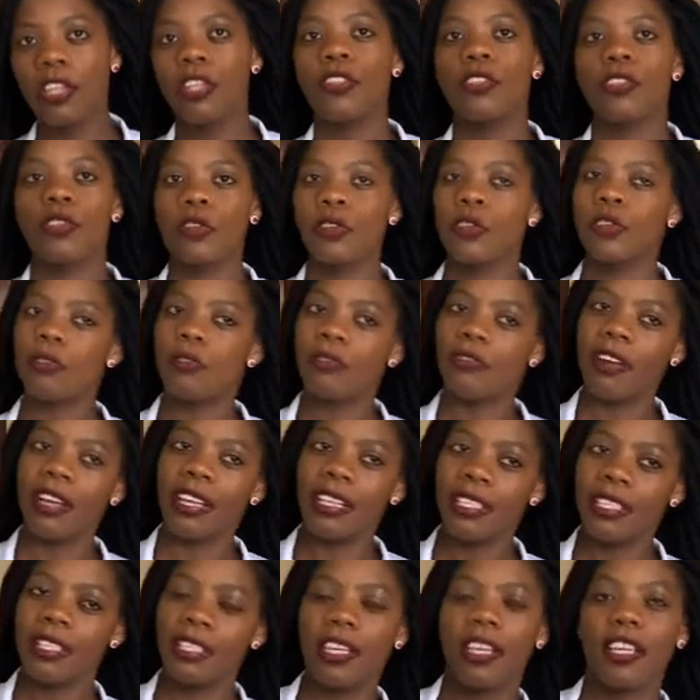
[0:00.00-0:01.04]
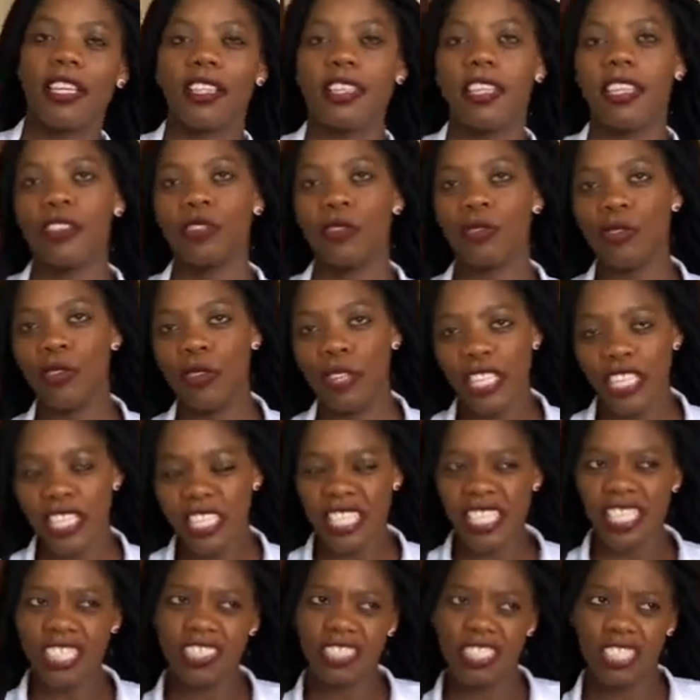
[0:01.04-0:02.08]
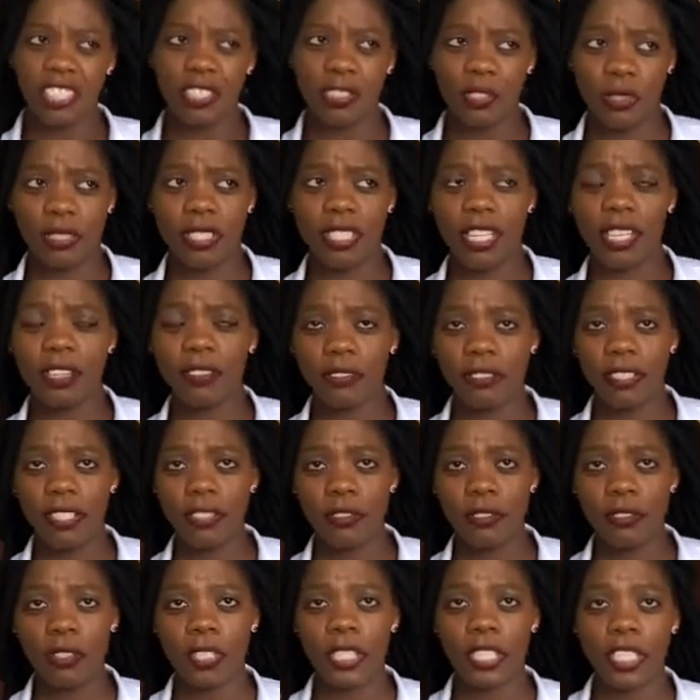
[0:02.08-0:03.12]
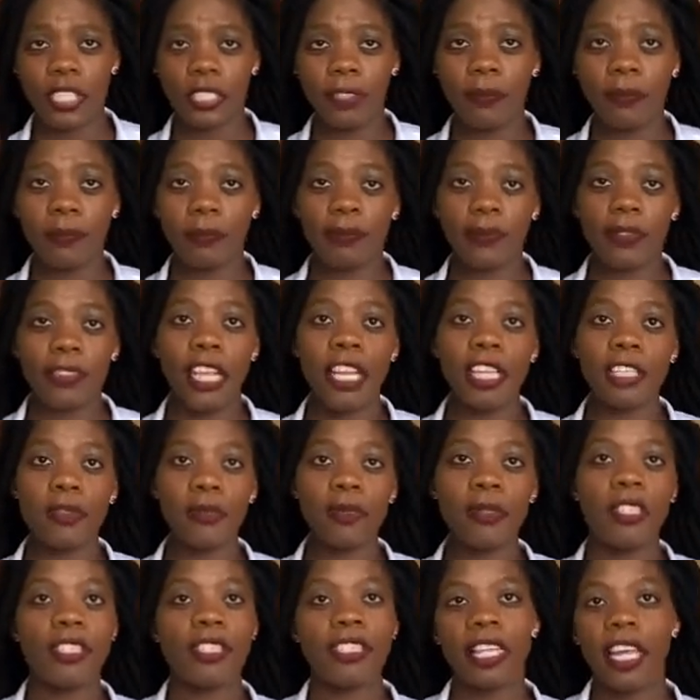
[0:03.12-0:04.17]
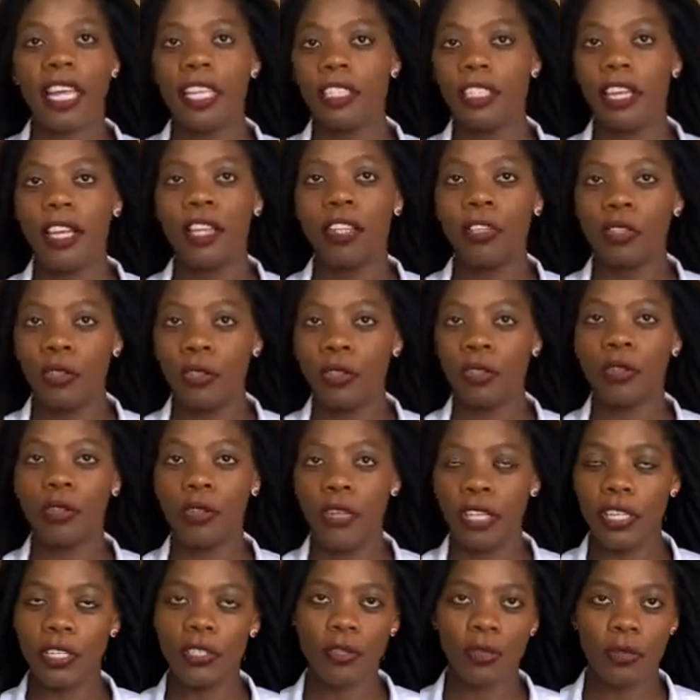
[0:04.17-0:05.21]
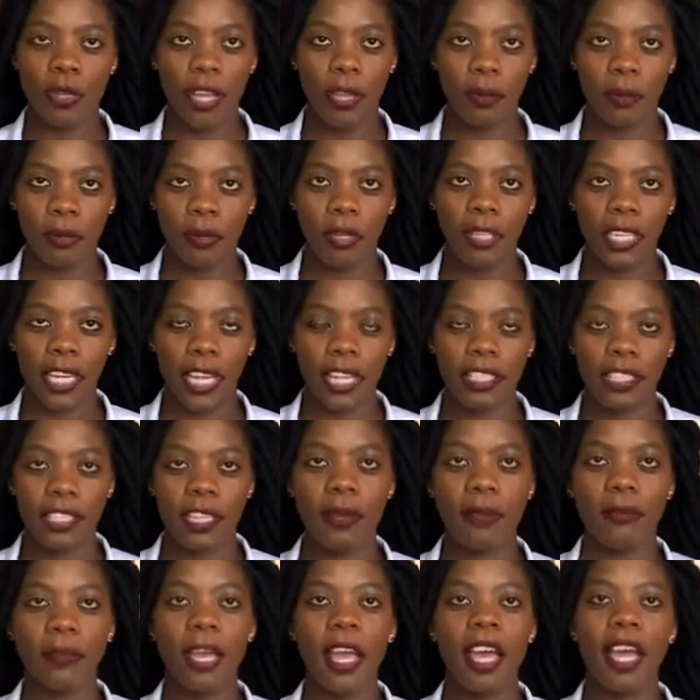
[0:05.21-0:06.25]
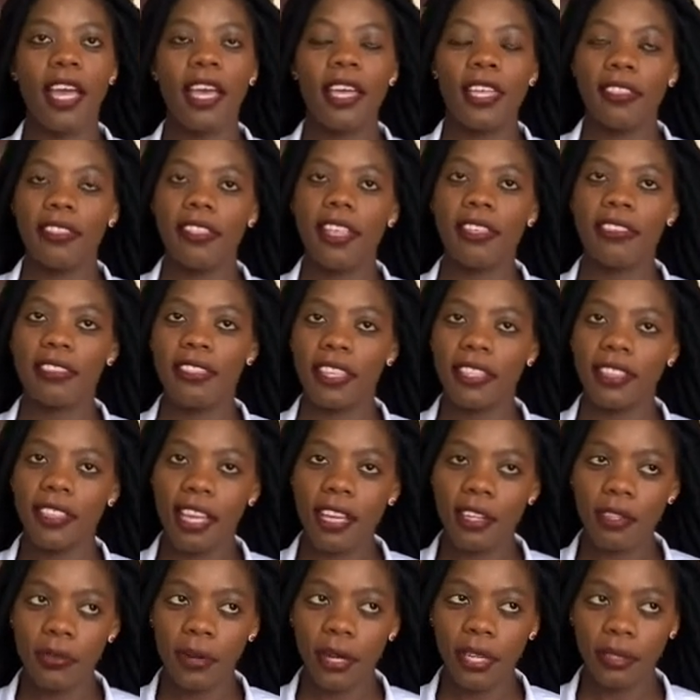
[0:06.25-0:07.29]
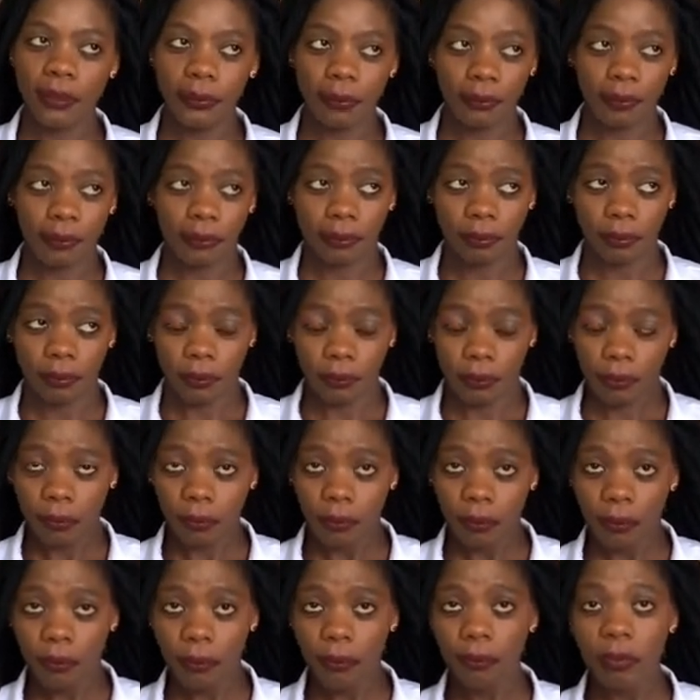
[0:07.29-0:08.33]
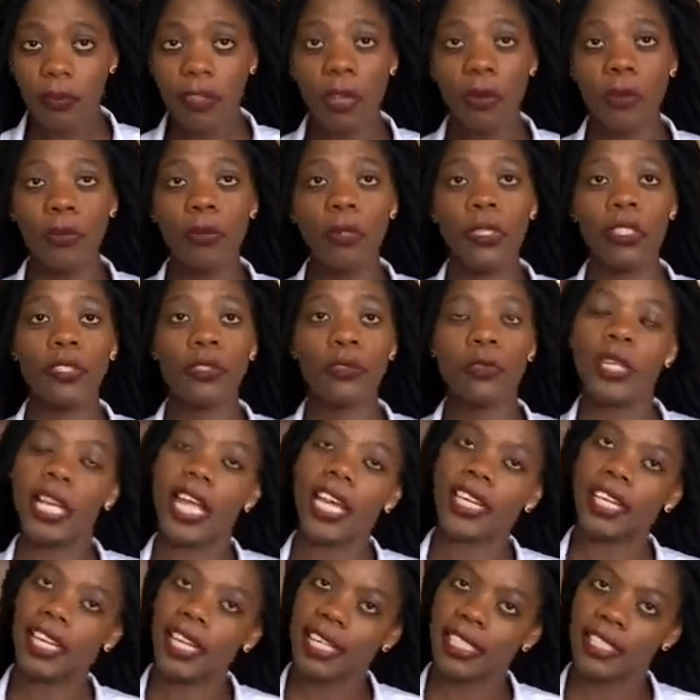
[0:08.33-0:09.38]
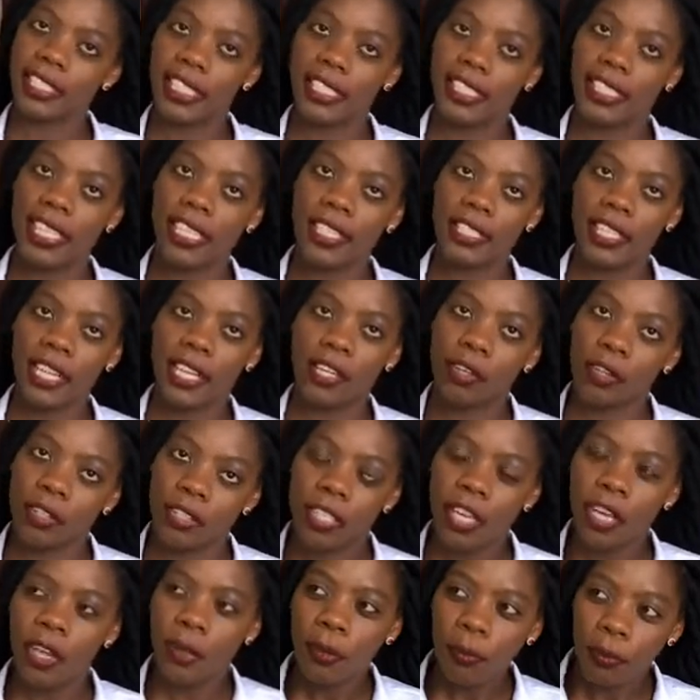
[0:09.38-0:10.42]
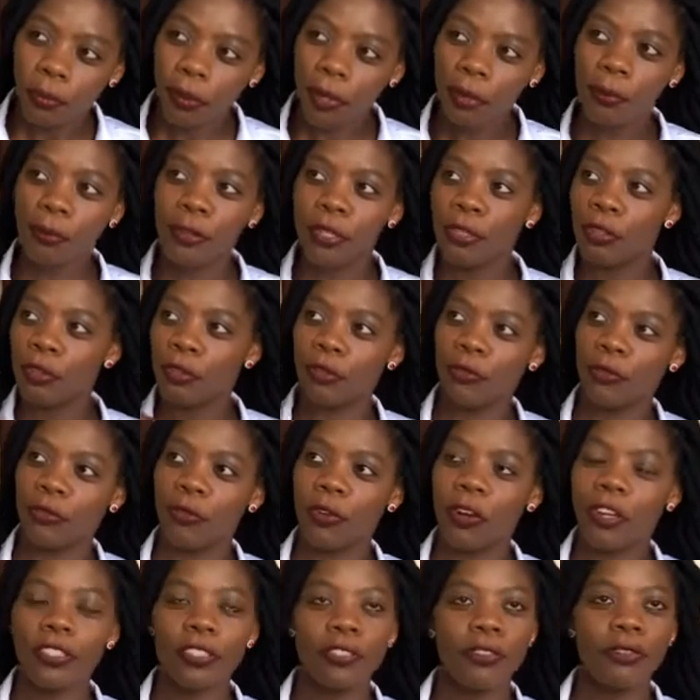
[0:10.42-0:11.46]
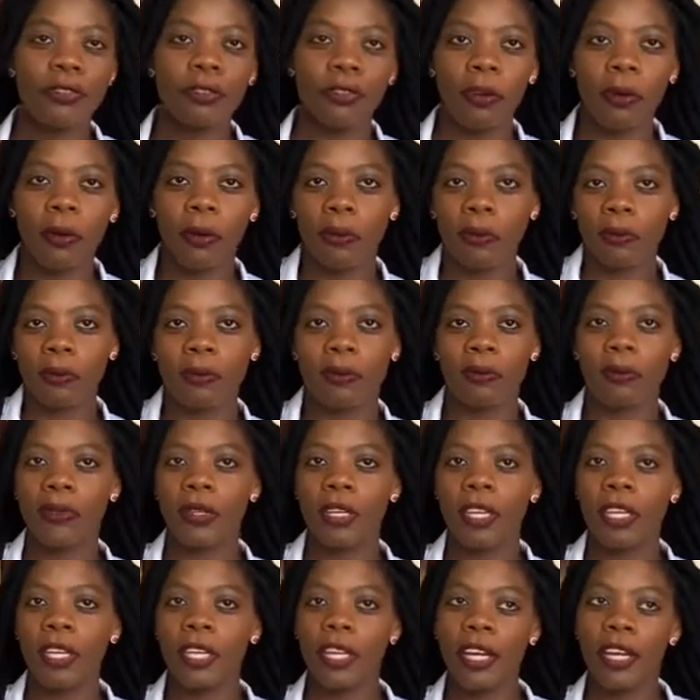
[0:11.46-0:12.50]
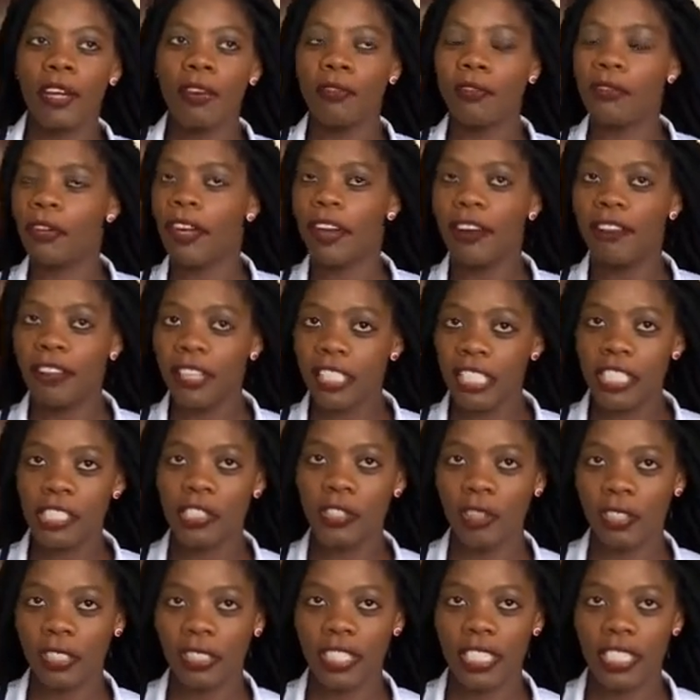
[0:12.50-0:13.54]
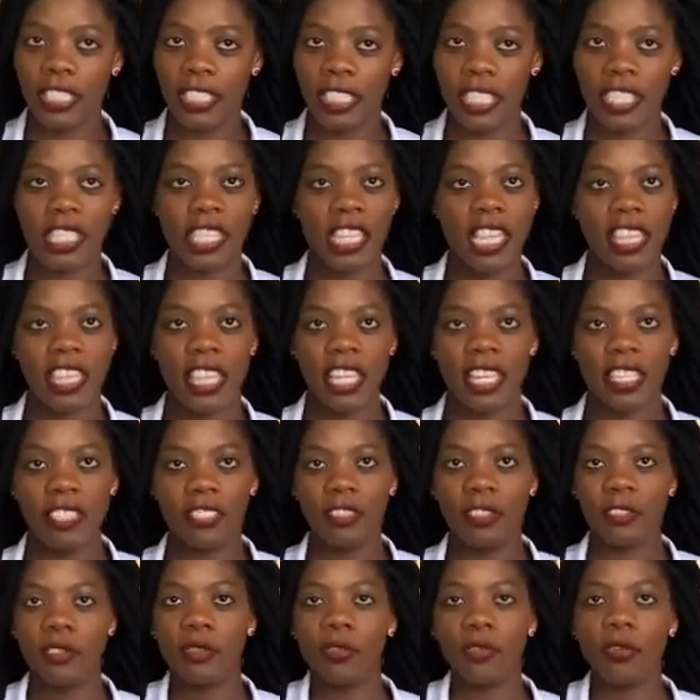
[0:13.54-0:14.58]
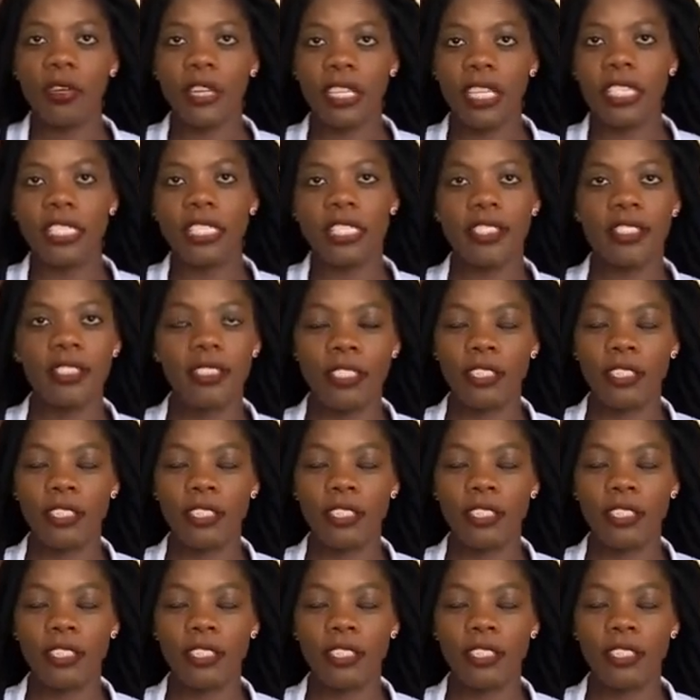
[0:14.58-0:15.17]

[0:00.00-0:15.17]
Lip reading: So you fast, then you go and inject yourself insulin. That means that you'll go into hypoglycemia. Then the third one, when you like exercise a lot, maybe you've walked for a very long distance and then you go and